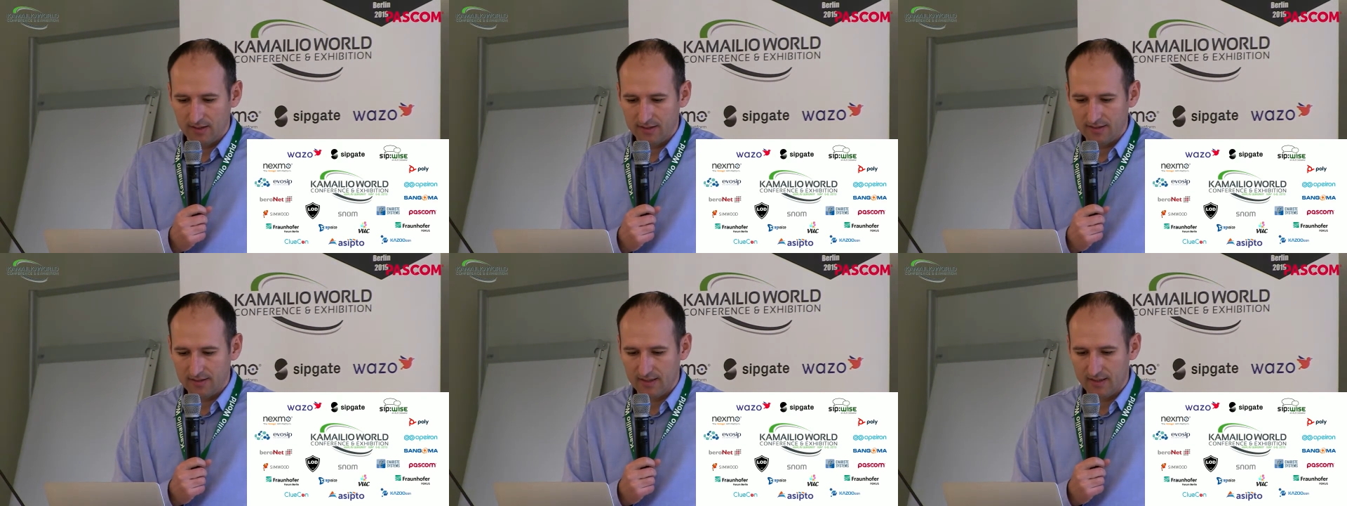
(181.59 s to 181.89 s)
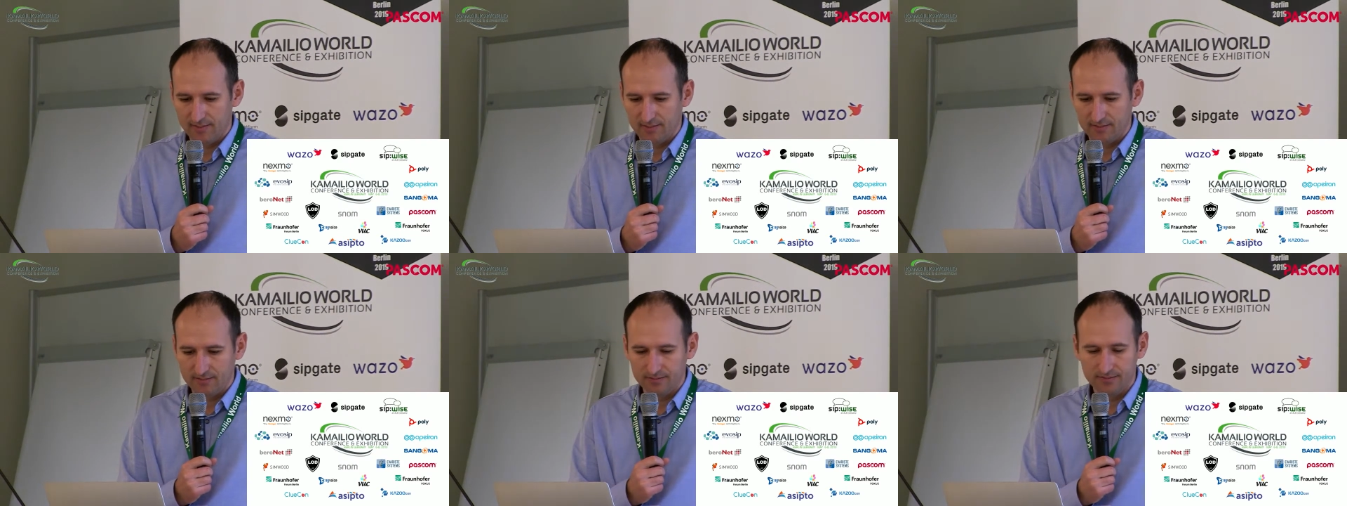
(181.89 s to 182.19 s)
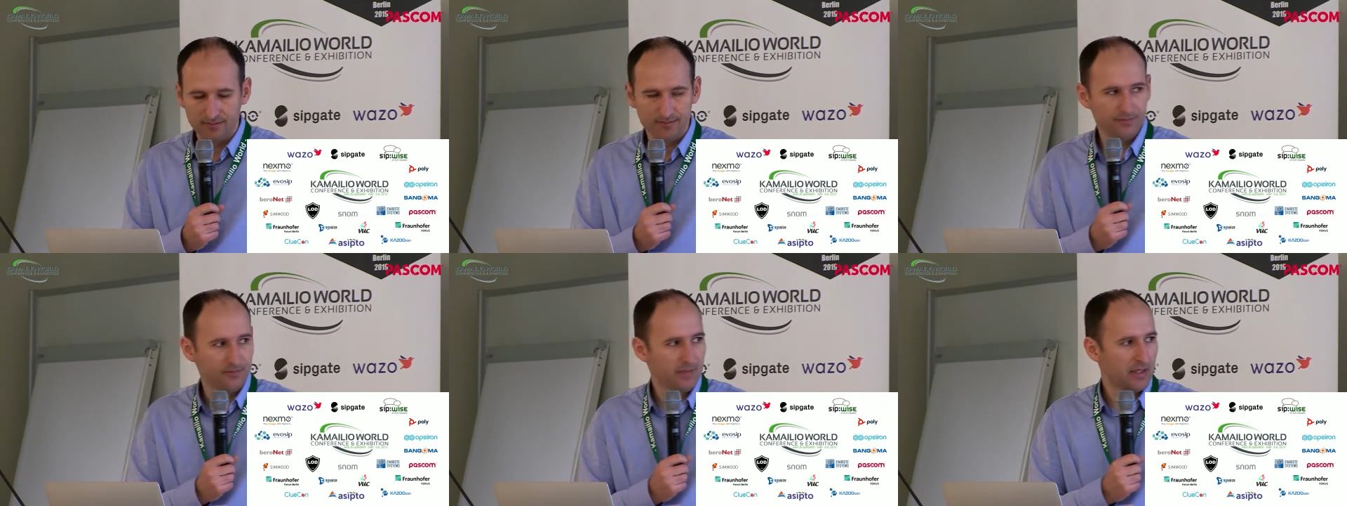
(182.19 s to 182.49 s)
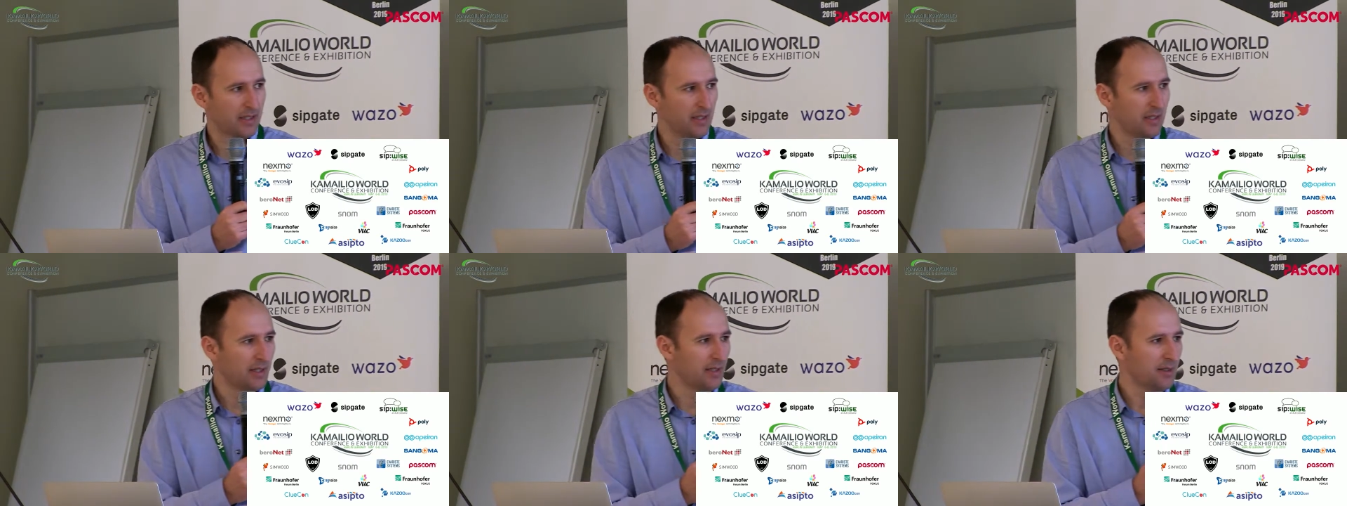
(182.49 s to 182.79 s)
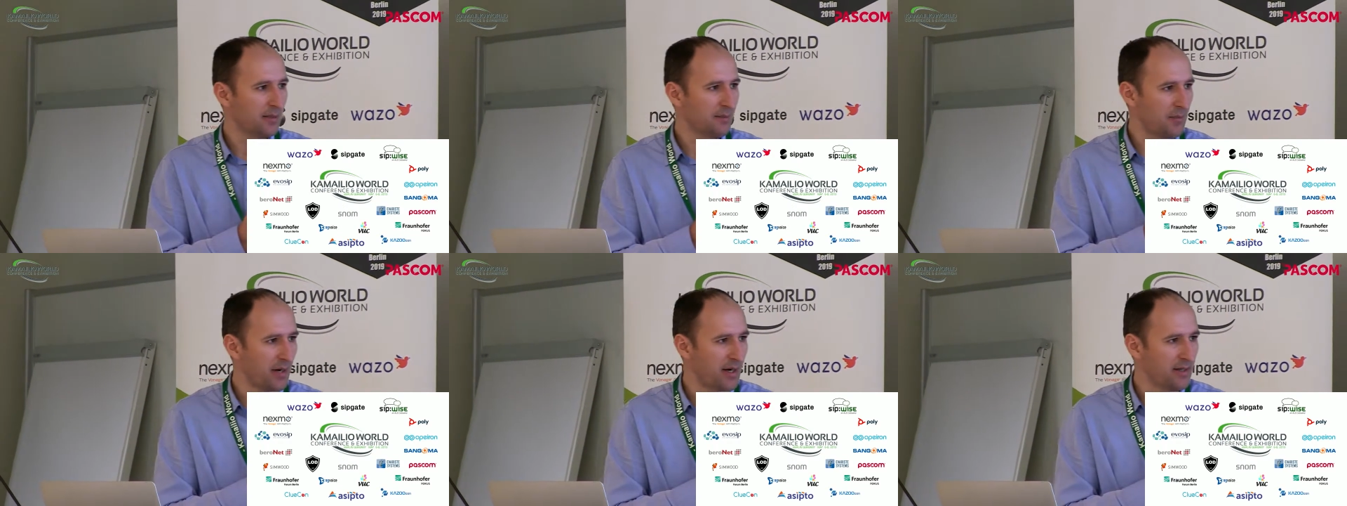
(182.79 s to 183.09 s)
some
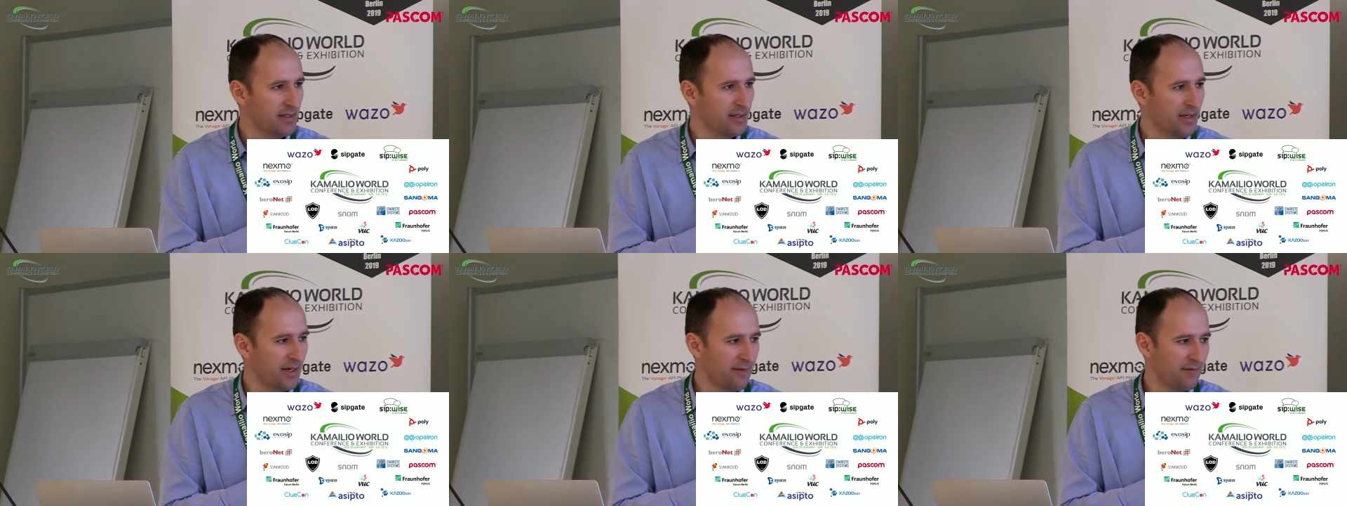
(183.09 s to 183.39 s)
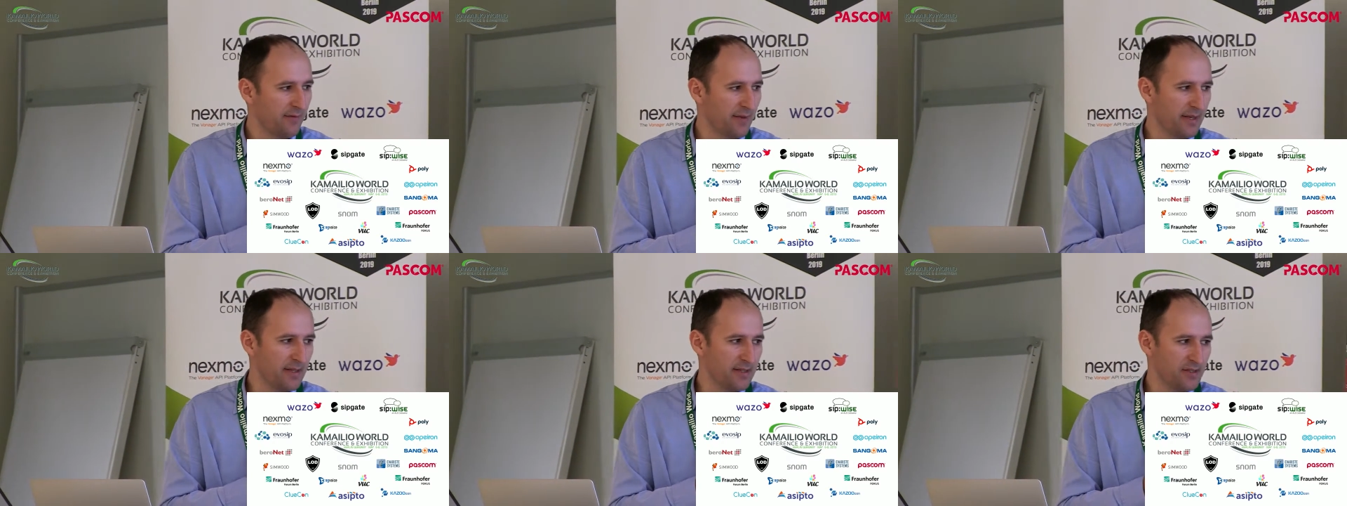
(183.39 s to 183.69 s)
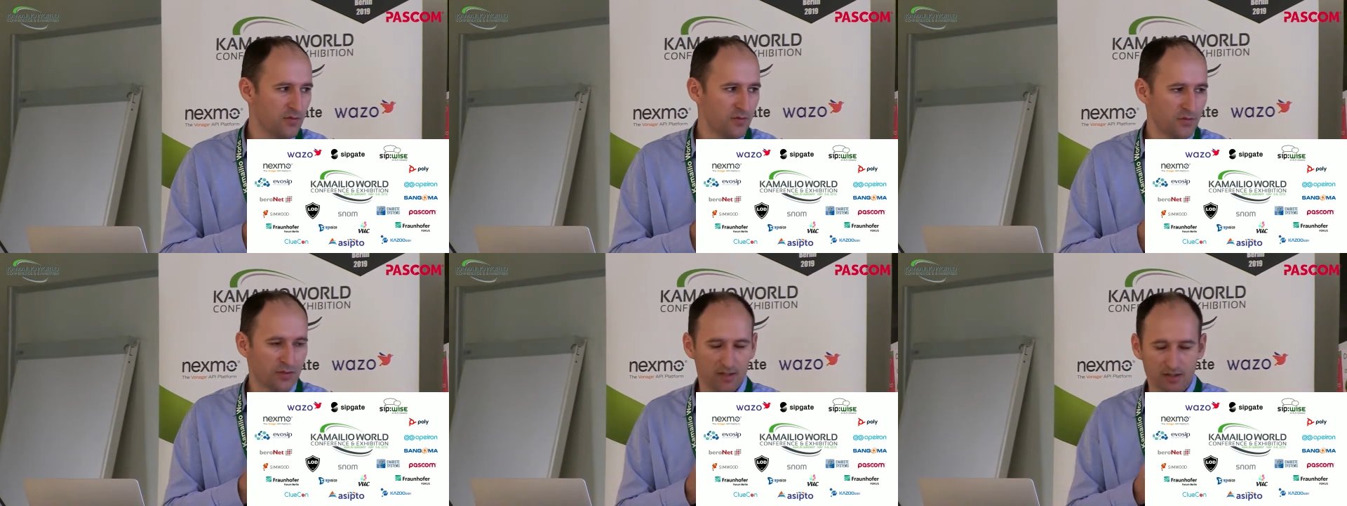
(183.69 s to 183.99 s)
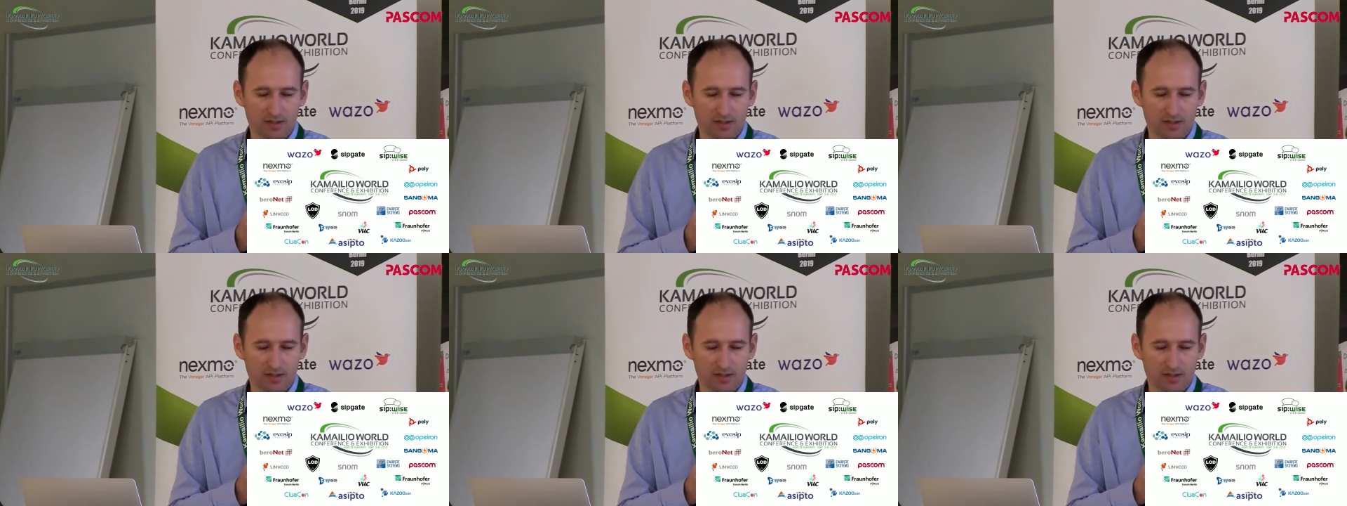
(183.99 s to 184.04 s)
partner events with